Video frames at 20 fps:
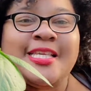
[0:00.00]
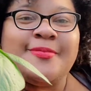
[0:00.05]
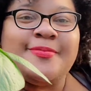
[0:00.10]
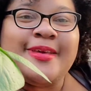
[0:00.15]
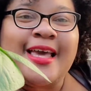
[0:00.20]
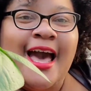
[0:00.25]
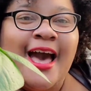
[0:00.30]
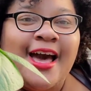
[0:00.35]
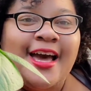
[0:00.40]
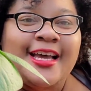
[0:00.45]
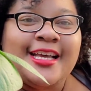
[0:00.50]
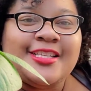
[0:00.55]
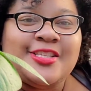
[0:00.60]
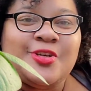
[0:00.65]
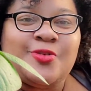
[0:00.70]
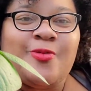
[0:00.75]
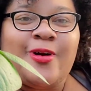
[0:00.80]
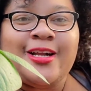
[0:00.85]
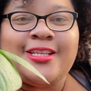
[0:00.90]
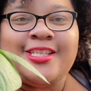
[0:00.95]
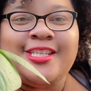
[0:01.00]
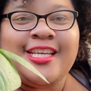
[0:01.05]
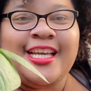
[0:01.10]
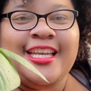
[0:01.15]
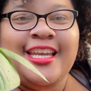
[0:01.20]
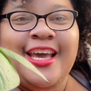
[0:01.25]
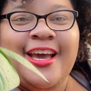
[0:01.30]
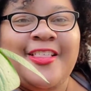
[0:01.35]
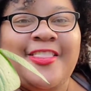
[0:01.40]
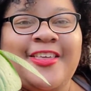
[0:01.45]
guys? You're watching
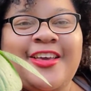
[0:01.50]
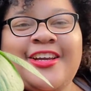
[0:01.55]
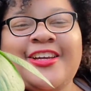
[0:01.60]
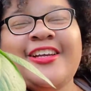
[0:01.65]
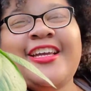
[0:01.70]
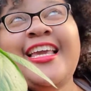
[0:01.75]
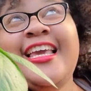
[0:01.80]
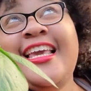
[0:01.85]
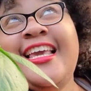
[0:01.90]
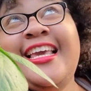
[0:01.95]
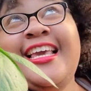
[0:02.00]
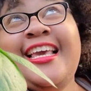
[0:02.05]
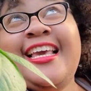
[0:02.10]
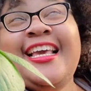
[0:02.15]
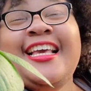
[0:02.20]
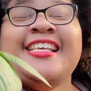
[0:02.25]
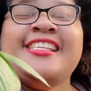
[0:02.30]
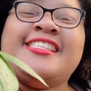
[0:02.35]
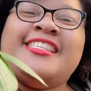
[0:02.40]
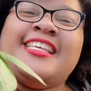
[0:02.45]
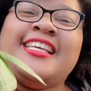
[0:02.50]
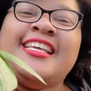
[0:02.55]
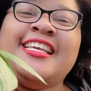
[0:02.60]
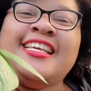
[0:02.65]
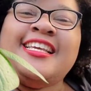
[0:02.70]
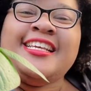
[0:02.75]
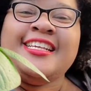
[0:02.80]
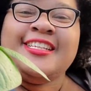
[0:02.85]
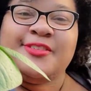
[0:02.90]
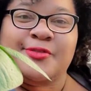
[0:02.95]
another
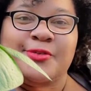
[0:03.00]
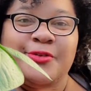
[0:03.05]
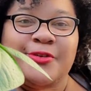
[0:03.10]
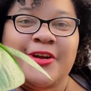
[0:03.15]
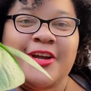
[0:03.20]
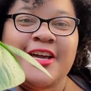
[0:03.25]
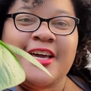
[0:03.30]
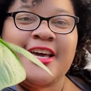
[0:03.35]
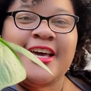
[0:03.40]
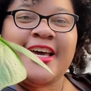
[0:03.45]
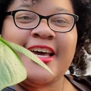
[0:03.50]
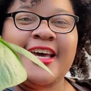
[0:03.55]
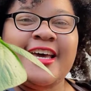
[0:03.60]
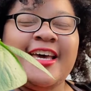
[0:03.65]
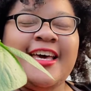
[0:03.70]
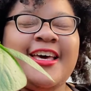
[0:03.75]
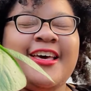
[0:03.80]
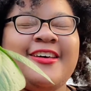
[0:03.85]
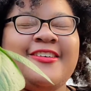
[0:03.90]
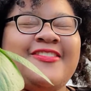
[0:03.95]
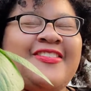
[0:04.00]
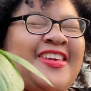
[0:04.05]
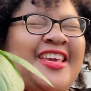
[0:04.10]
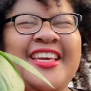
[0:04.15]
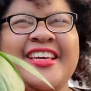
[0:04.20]
Izzy's Review.